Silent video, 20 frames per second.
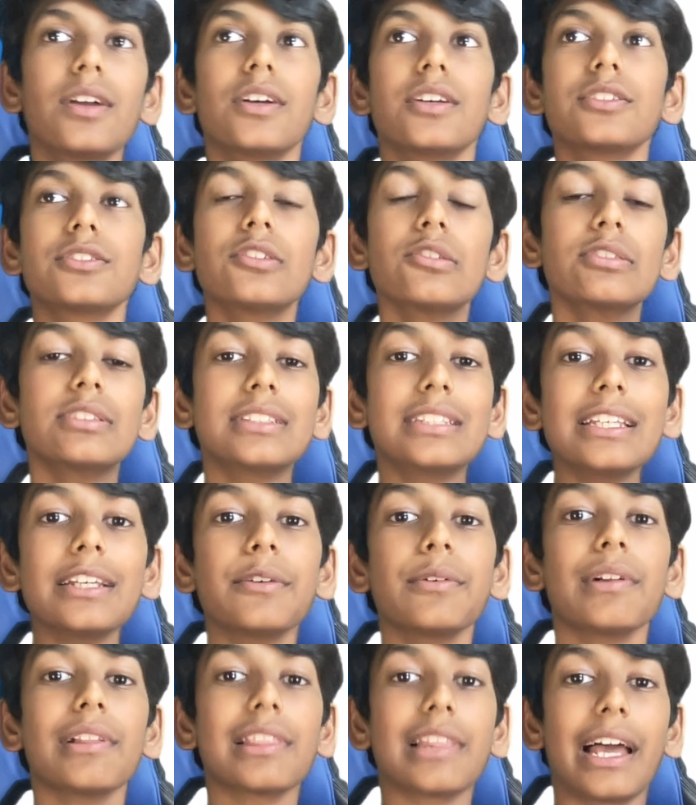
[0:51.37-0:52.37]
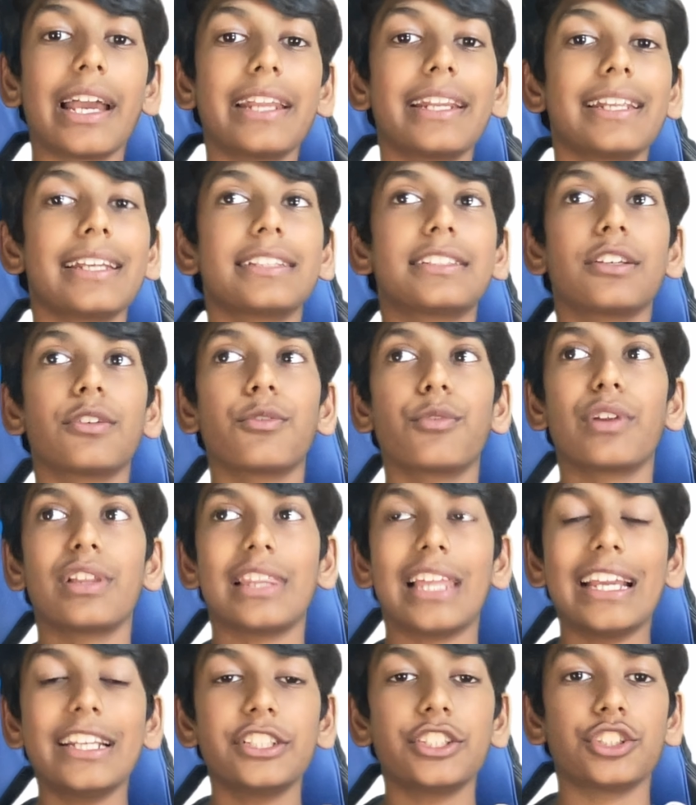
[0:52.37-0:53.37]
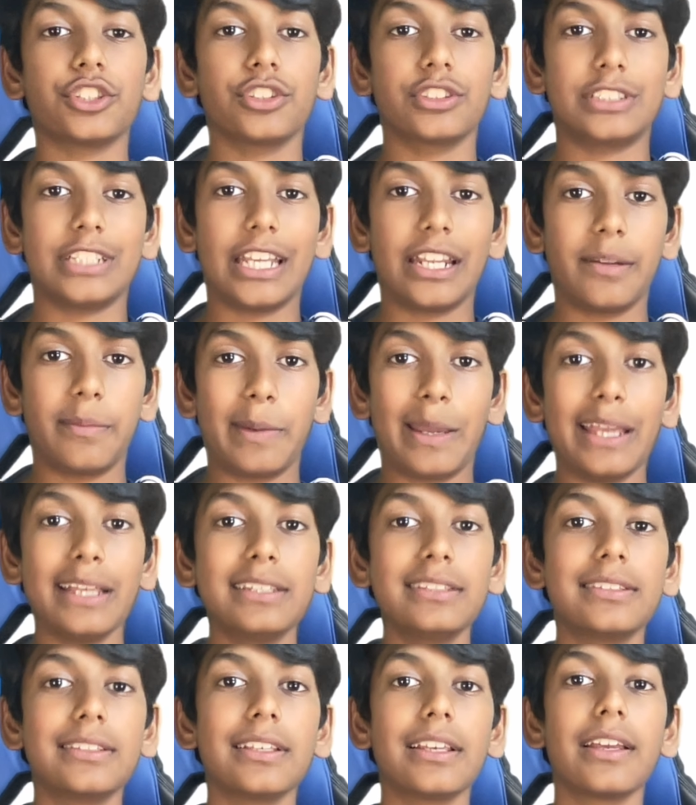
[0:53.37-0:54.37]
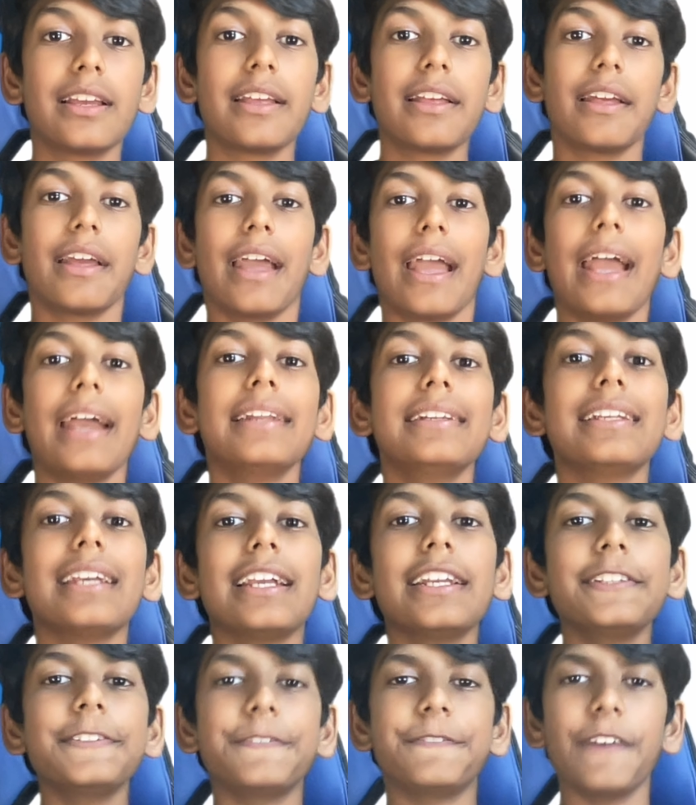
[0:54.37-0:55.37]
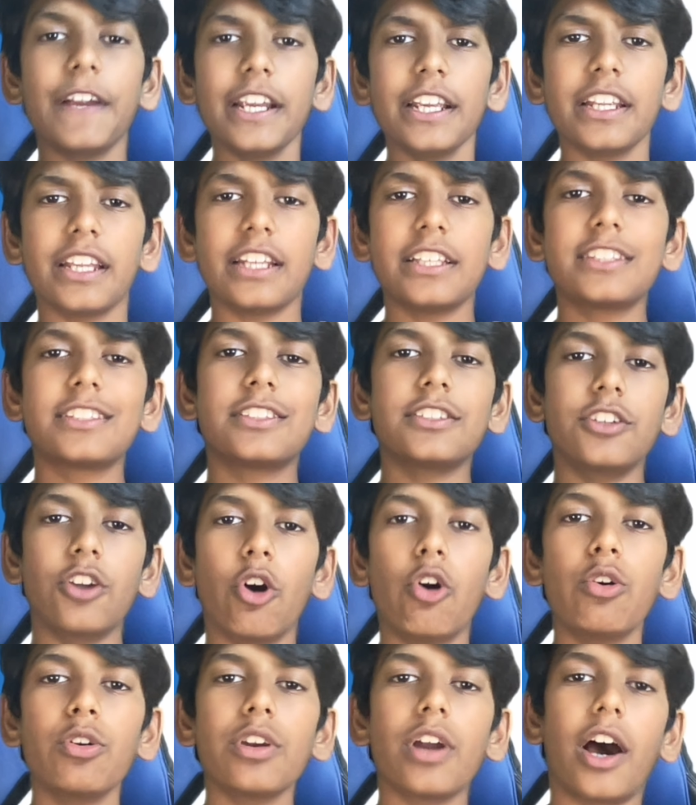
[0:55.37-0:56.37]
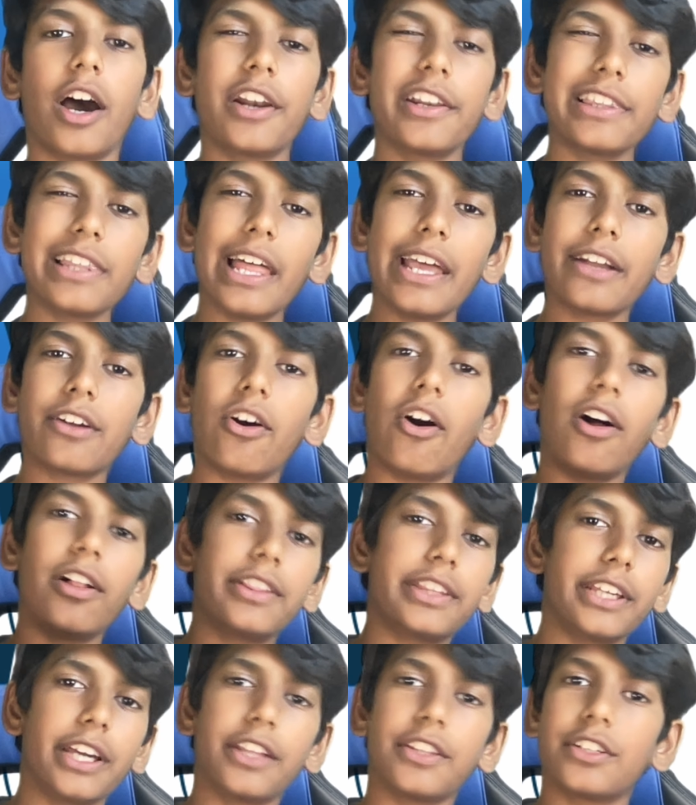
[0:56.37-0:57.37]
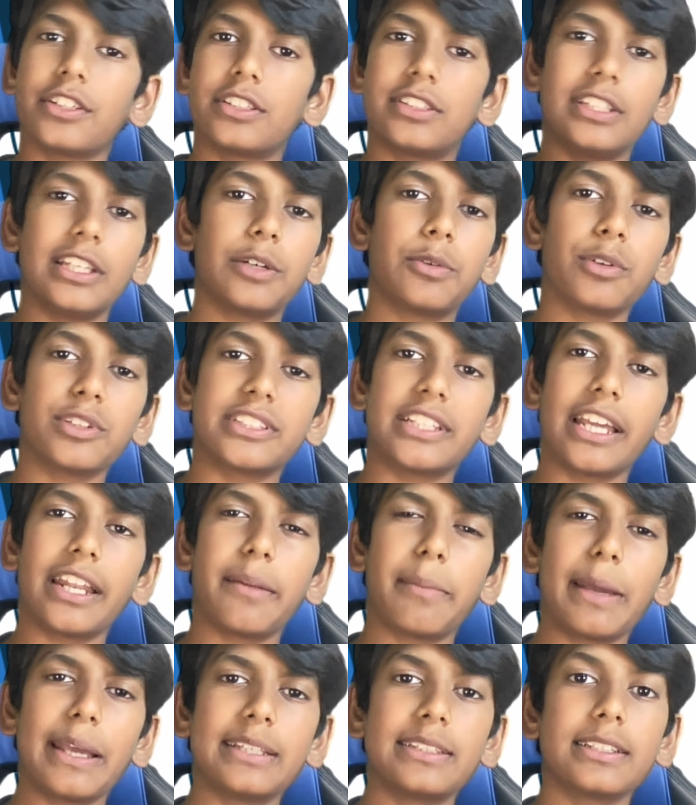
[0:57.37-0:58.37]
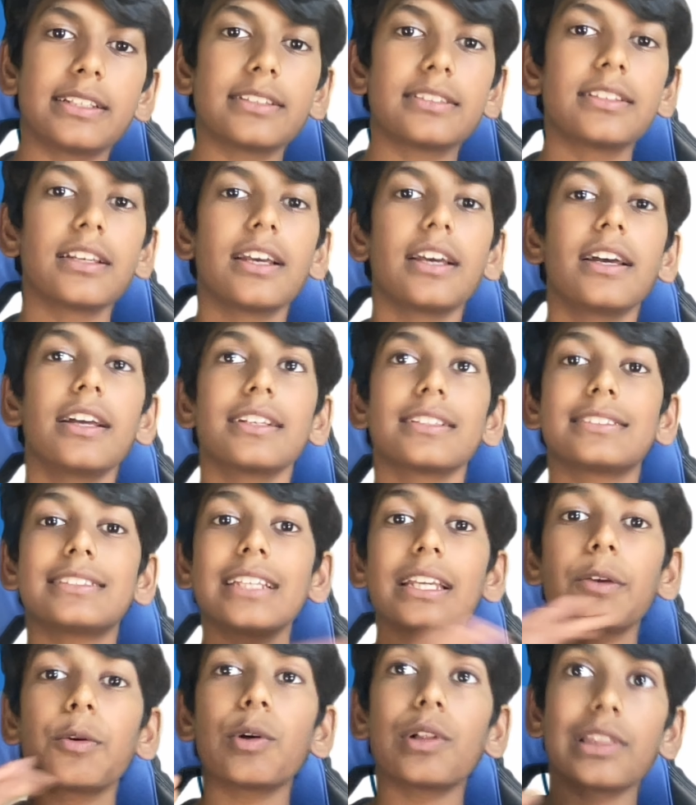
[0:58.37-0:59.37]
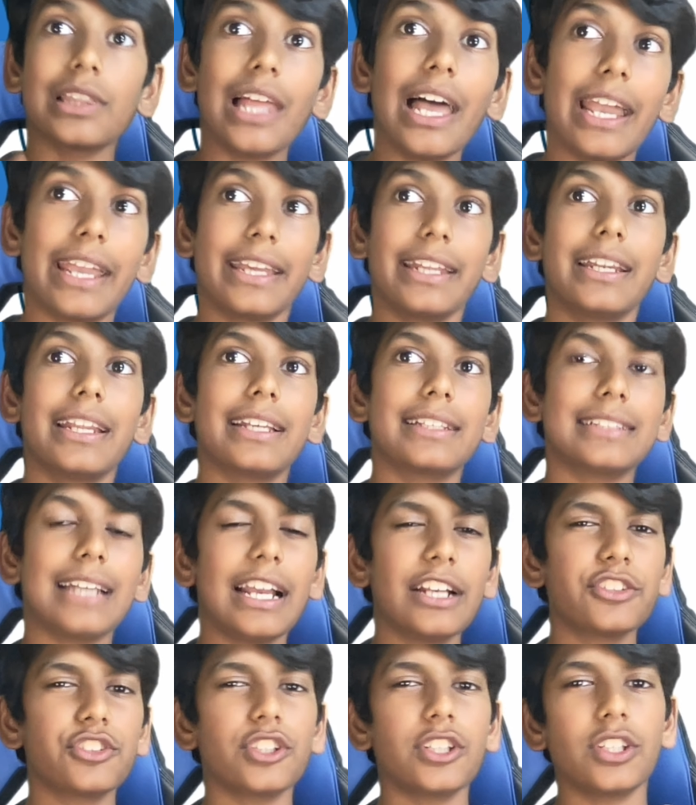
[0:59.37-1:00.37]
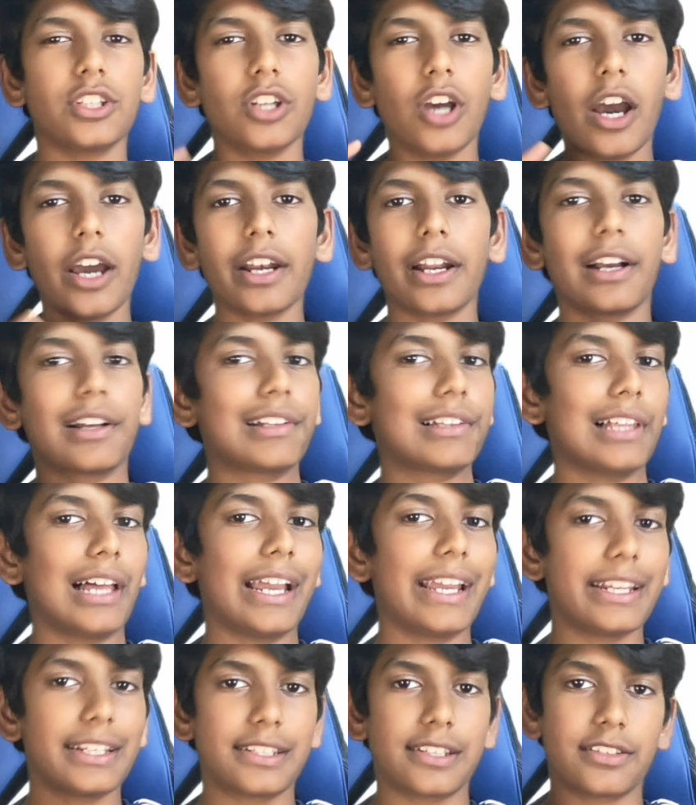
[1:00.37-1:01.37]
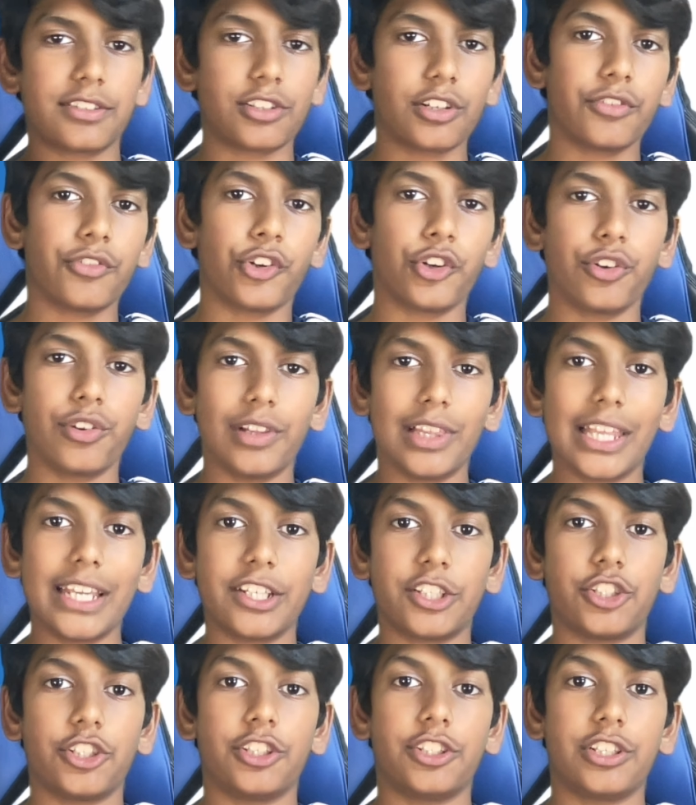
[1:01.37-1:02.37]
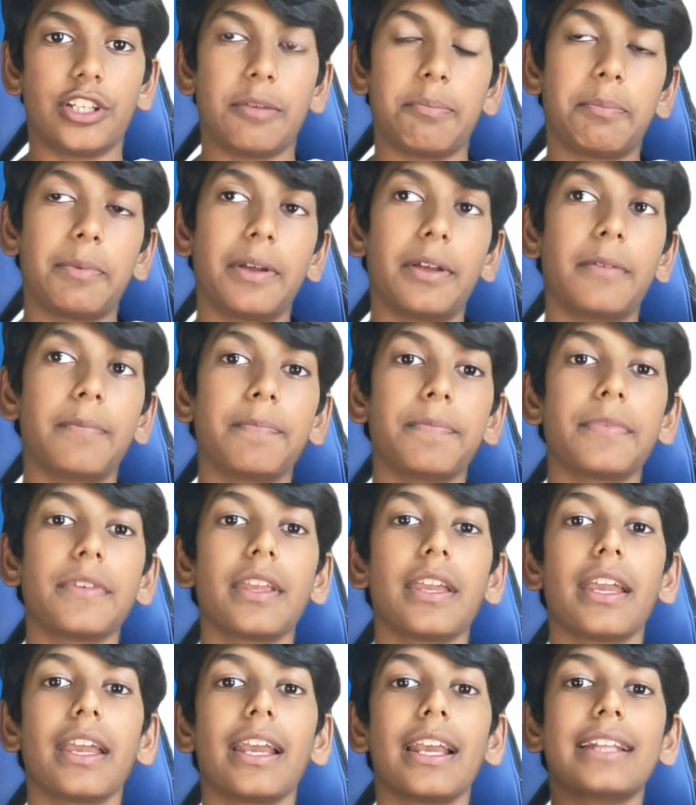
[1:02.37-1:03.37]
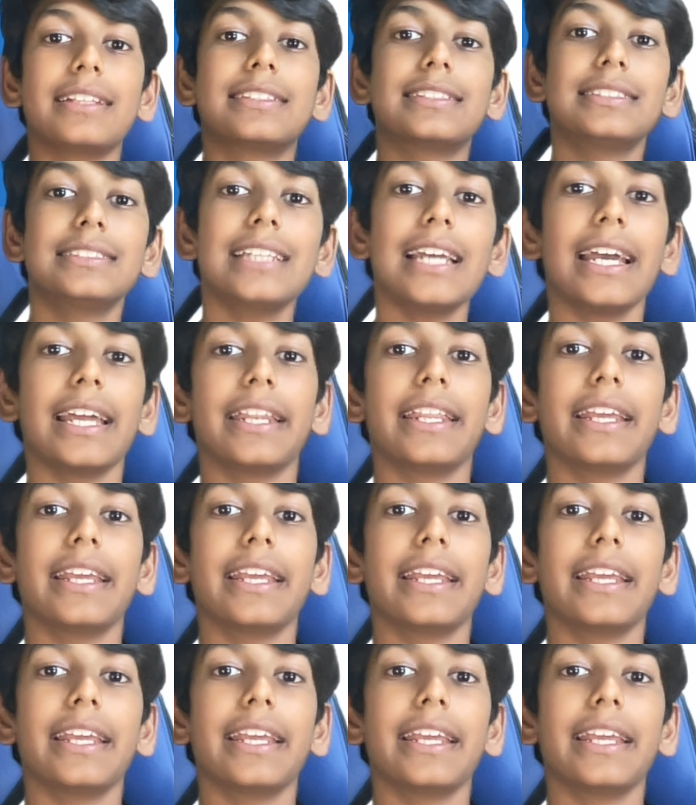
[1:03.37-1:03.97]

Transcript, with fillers: So SQLite is a relational database and it's very it's known unlike all the other SQL databases, SQLite is actually not a client to server relationship. Instead,